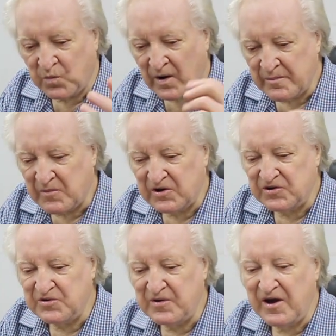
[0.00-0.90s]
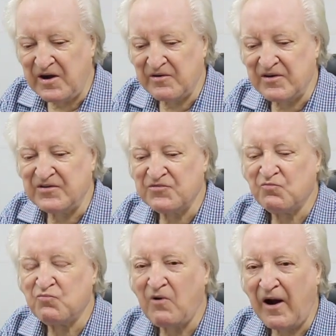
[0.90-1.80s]
what I'm going to do here
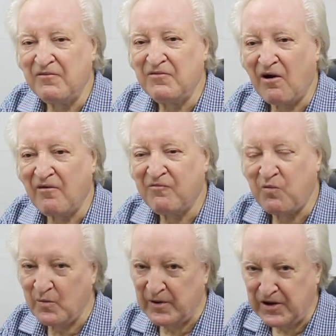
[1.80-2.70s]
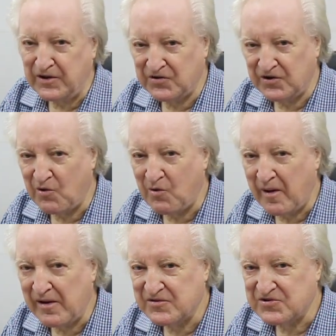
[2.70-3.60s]
is round off what we need to know
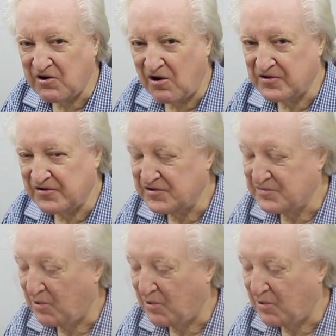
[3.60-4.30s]
about the start of this